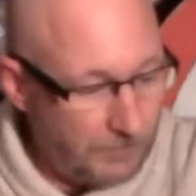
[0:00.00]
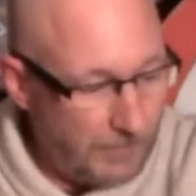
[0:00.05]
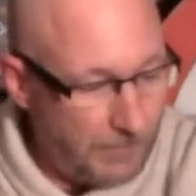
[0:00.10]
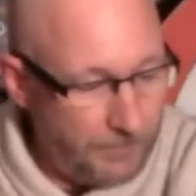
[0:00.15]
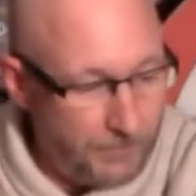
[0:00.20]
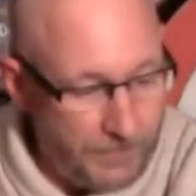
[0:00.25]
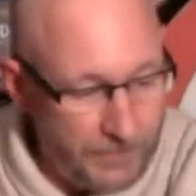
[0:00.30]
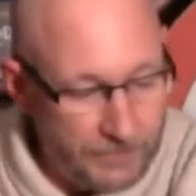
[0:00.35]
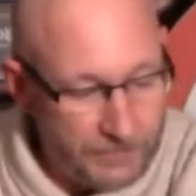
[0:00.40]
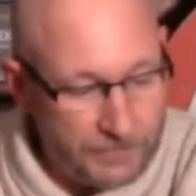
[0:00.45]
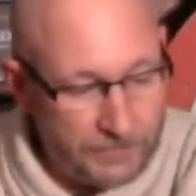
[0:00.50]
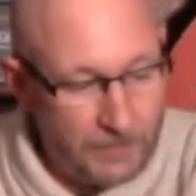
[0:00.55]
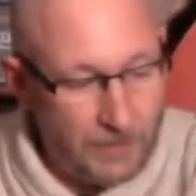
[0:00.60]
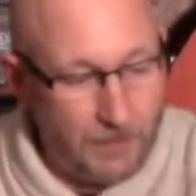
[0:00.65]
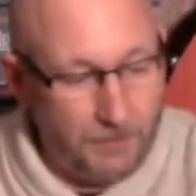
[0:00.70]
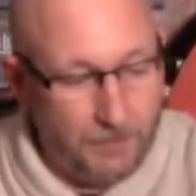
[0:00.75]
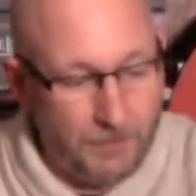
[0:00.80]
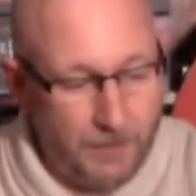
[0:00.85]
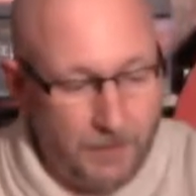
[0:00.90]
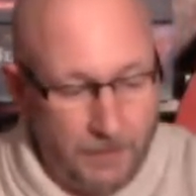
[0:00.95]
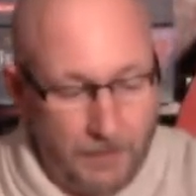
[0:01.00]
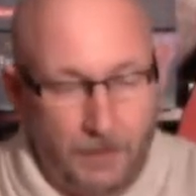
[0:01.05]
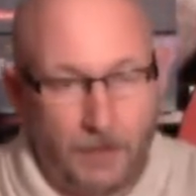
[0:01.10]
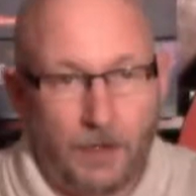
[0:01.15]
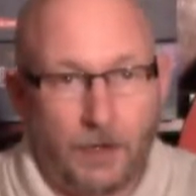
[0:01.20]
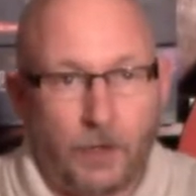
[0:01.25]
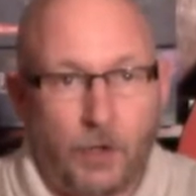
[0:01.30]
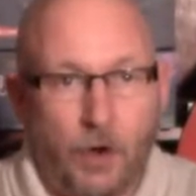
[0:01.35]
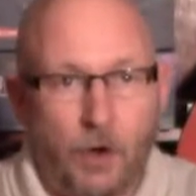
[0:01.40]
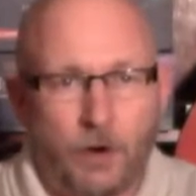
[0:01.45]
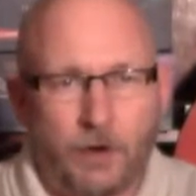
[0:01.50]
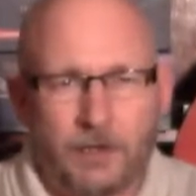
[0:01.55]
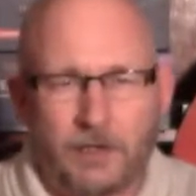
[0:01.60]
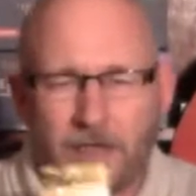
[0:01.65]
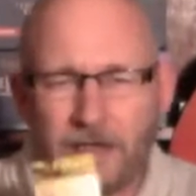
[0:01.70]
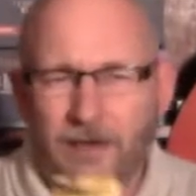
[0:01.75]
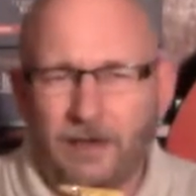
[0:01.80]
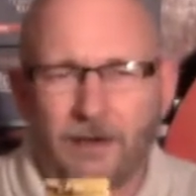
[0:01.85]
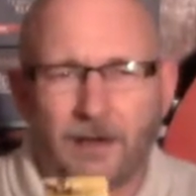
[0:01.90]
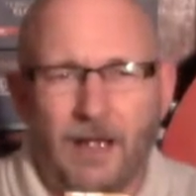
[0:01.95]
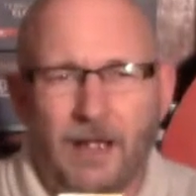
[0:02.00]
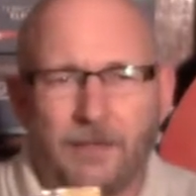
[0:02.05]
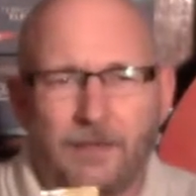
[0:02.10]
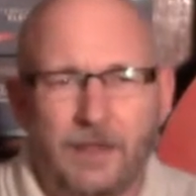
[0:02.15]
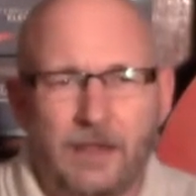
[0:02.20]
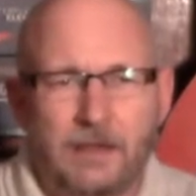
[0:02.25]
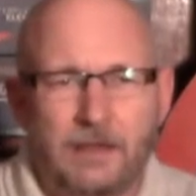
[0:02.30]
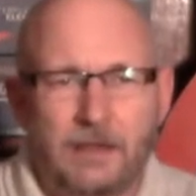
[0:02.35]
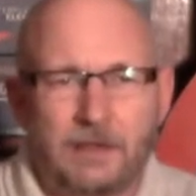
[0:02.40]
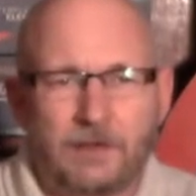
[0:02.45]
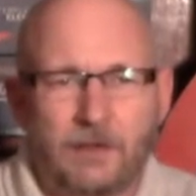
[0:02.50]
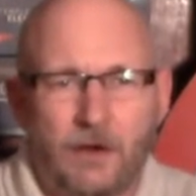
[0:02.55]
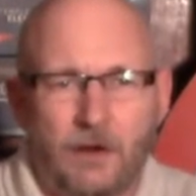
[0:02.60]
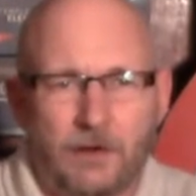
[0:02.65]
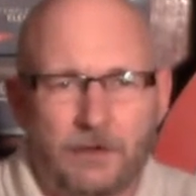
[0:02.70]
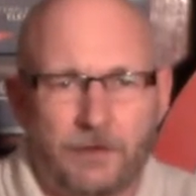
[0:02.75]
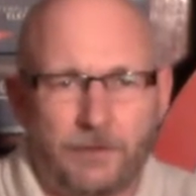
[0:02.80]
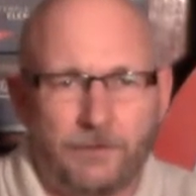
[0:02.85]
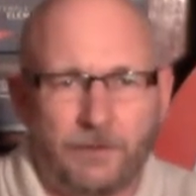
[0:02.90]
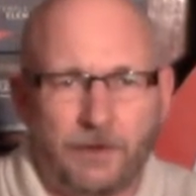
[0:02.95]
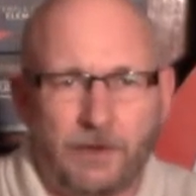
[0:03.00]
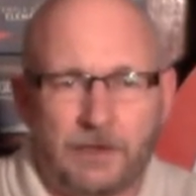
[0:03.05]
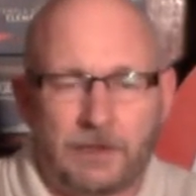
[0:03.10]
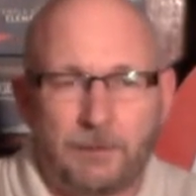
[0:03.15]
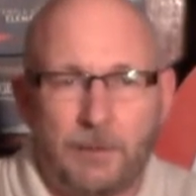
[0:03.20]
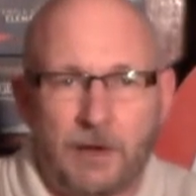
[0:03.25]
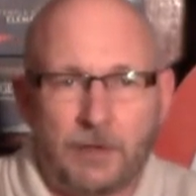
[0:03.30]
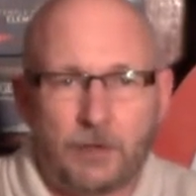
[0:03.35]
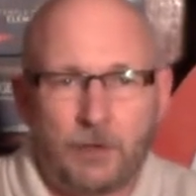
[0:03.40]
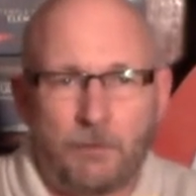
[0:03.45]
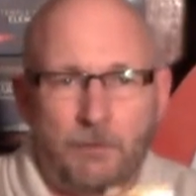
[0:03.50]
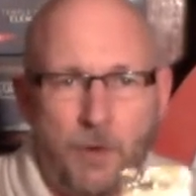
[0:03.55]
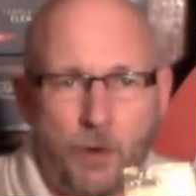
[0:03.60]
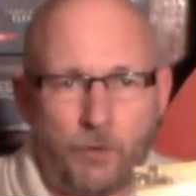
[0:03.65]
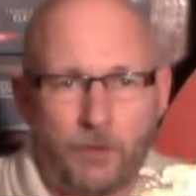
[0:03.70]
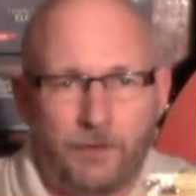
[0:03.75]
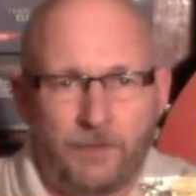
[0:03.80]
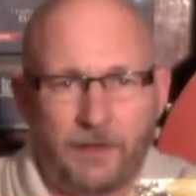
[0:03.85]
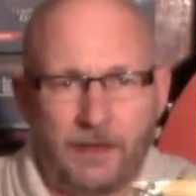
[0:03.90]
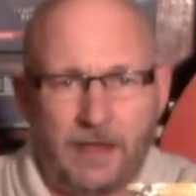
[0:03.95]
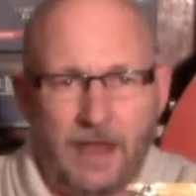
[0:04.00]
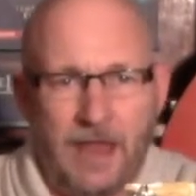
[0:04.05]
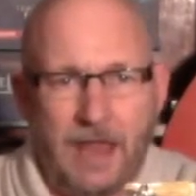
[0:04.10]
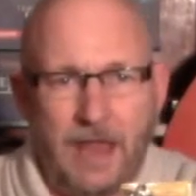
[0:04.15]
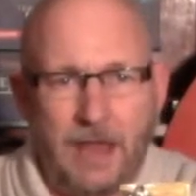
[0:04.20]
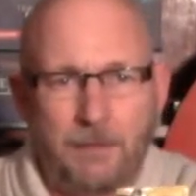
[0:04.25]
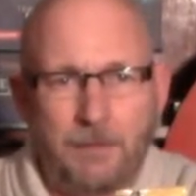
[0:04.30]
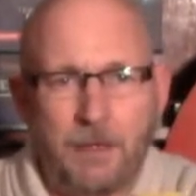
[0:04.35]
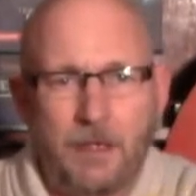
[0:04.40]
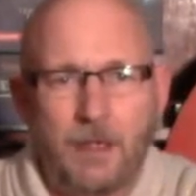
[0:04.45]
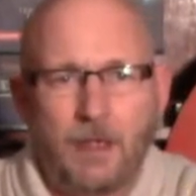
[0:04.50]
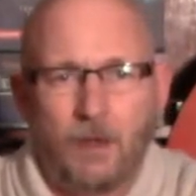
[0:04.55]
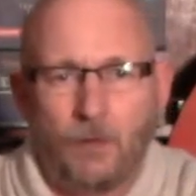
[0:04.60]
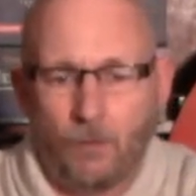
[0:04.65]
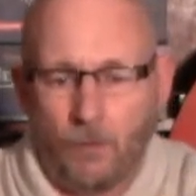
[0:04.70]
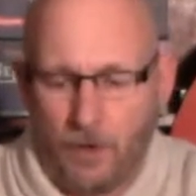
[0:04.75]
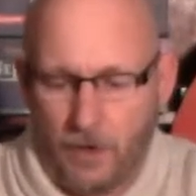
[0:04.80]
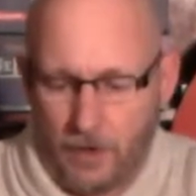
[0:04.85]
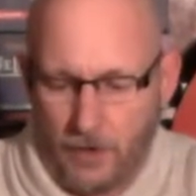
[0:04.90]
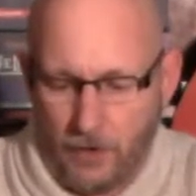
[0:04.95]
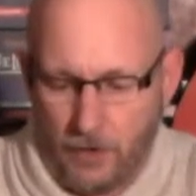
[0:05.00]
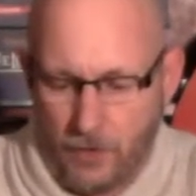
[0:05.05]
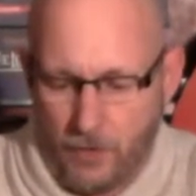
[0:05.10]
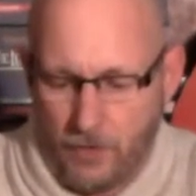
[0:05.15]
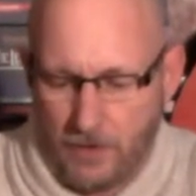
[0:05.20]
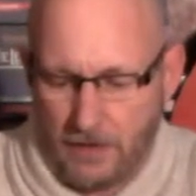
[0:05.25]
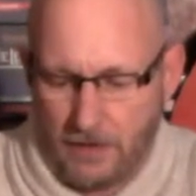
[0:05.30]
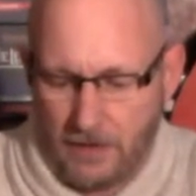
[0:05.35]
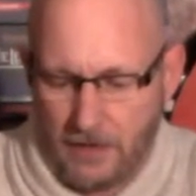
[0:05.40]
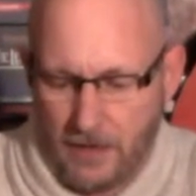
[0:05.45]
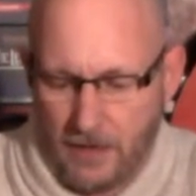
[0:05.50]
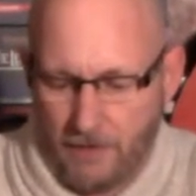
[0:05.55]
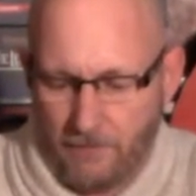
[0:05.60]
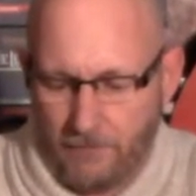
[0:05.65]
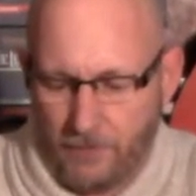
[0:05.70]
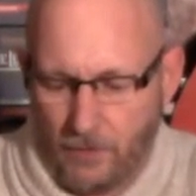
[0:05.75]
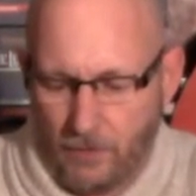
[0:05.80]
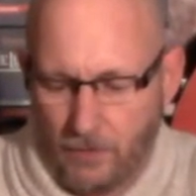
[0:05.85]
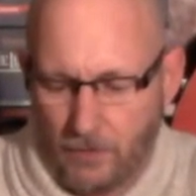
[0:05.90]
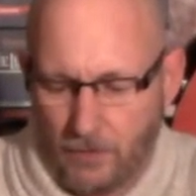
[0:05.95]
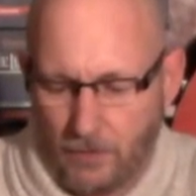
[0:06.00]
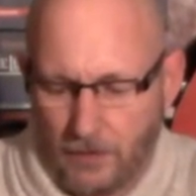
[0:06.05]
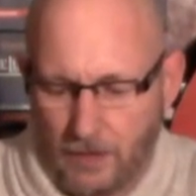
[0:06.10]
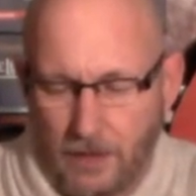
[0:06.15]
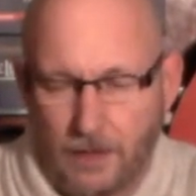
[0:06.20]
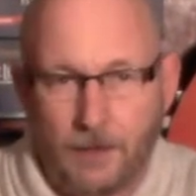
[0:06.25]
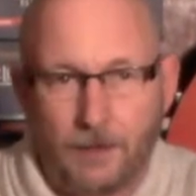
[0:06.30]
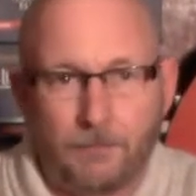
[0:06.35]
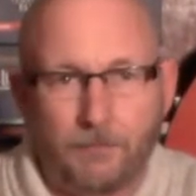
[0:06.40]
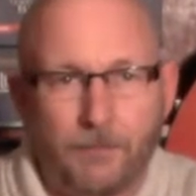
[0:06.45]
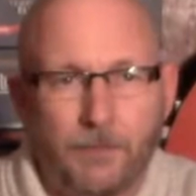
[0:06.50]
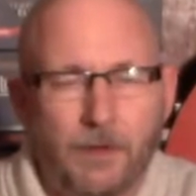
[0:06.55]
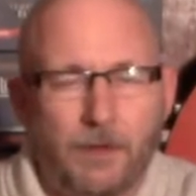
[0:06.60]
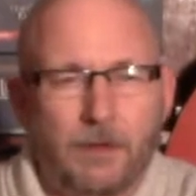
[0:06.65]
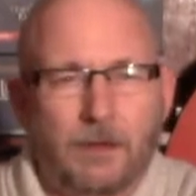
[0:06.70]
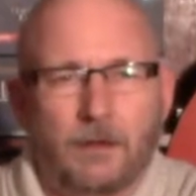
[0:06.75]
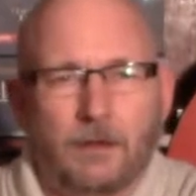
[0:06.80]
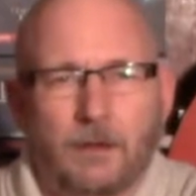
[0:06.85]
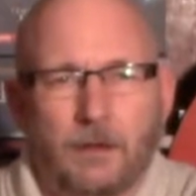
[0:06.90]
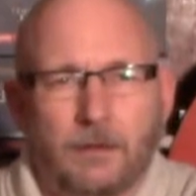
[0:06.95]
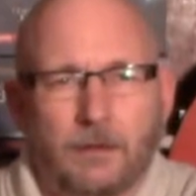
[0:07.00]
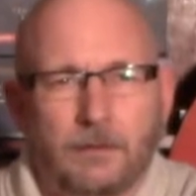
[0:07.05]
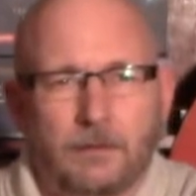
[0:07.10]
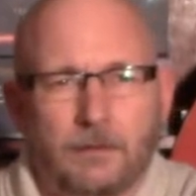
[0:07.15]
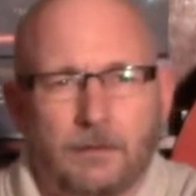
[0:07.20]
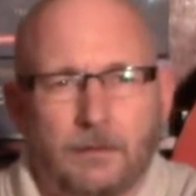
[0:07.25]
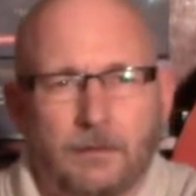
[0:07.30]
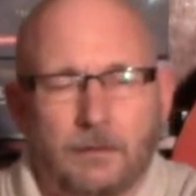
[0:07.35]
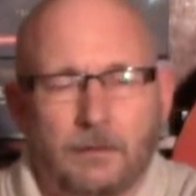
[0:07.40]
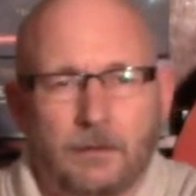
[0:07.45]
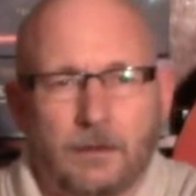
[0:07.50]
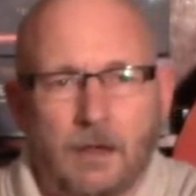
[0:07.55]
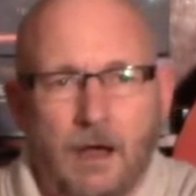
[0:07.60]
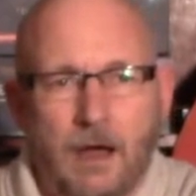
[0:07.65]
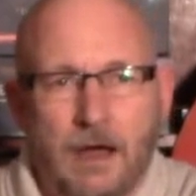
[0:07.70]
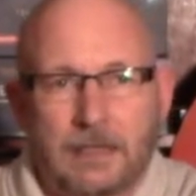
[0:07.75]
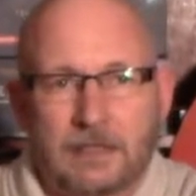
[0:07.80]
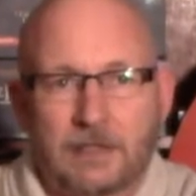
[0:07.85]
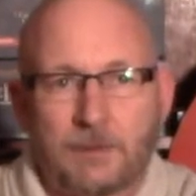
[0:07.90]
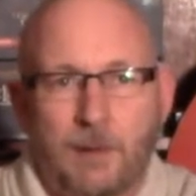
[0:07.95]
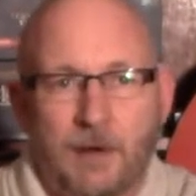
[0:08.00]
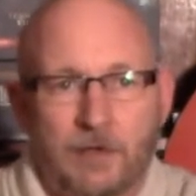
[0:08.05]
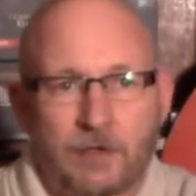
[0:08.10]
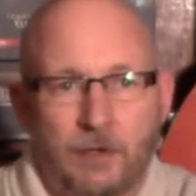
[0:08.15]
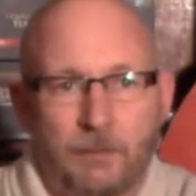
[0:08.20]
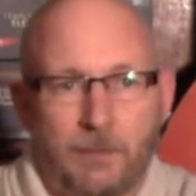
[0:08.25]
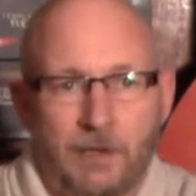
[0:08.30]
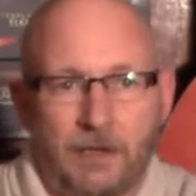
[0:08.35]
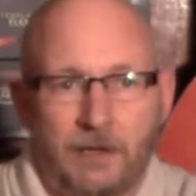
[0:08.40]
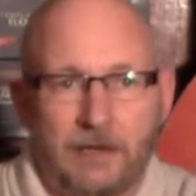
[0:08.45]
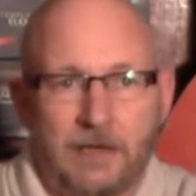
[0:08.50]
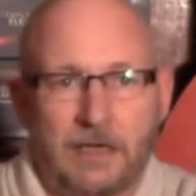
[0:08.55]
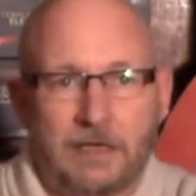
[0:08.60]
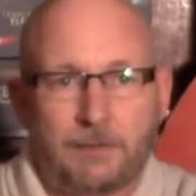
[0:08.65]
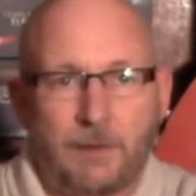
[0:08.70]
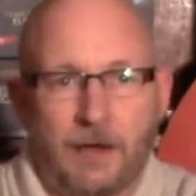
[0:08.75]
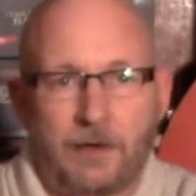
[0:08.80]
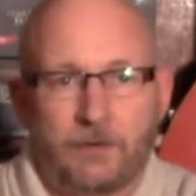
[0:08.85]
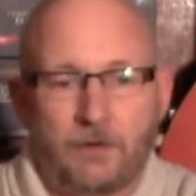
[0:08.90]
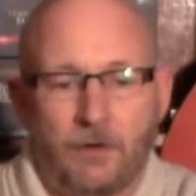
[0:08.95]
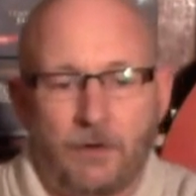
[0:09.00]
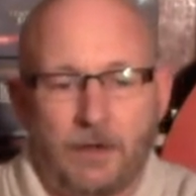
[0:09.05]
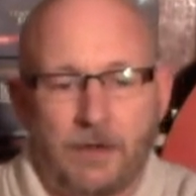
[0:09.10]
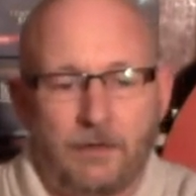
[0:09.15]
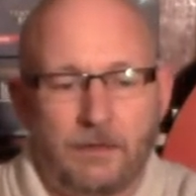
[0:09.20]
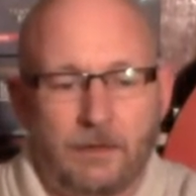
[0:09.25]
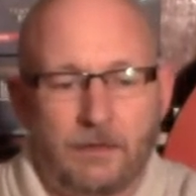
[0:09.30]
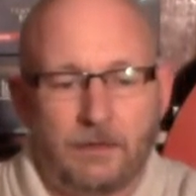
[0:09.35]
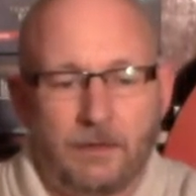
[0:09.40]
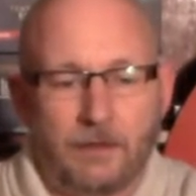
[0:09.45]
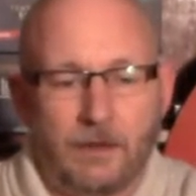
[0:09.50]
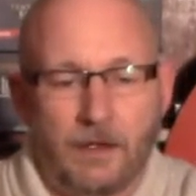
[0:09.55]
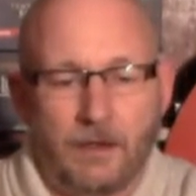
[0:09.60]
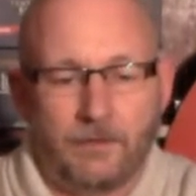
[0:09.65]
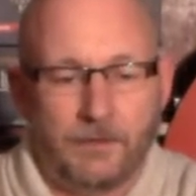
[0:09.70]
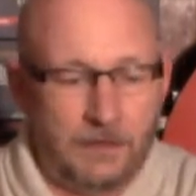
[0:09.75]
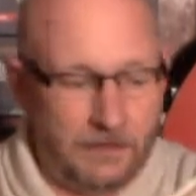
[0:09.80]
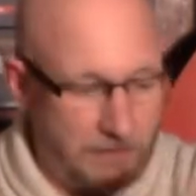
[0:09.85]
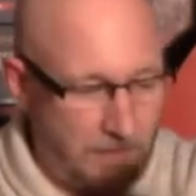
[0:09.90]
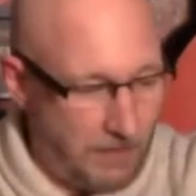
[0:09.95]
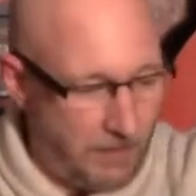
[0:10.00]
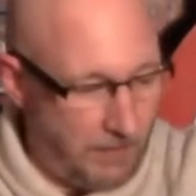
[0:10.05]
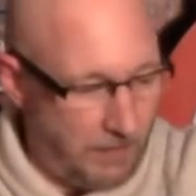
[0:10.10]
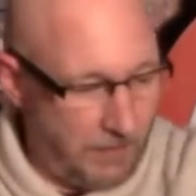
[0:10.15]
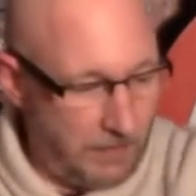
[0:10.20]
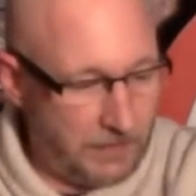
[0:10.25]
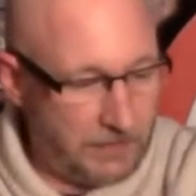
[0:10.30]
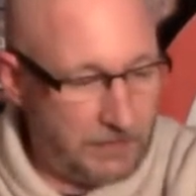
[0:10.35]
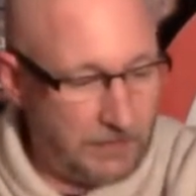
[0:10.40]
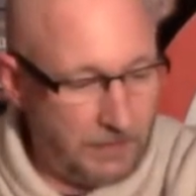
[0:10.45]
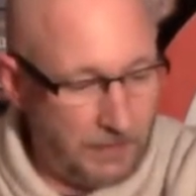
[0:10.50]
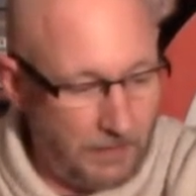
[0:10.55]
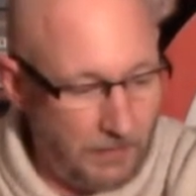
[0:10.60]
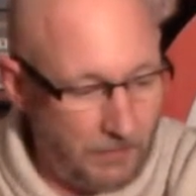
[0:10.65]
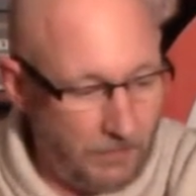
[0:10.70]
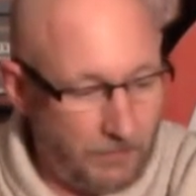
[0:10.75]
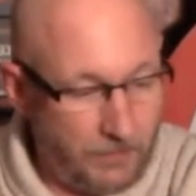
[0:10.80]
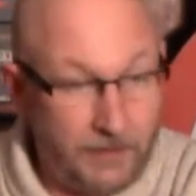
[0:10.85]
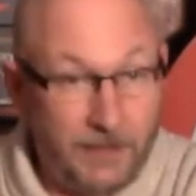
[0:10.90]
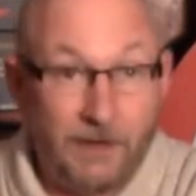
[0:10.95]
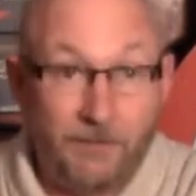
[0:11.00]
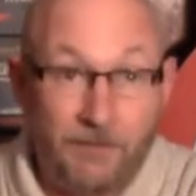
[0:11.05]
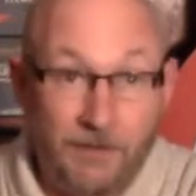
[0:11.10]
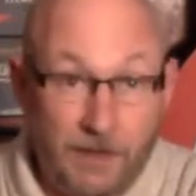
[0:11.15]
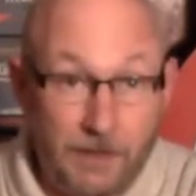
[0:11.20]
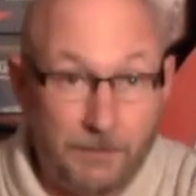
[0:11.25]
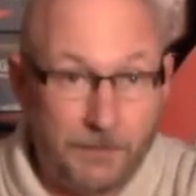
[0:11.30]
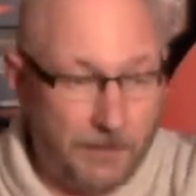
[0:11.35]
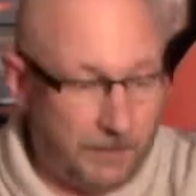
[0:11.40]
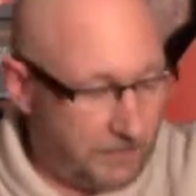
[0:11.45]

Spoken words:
There's some cards here. I think these cards are for a special mode of the game where you can give your god special abilities by drawing these cards, or giving them these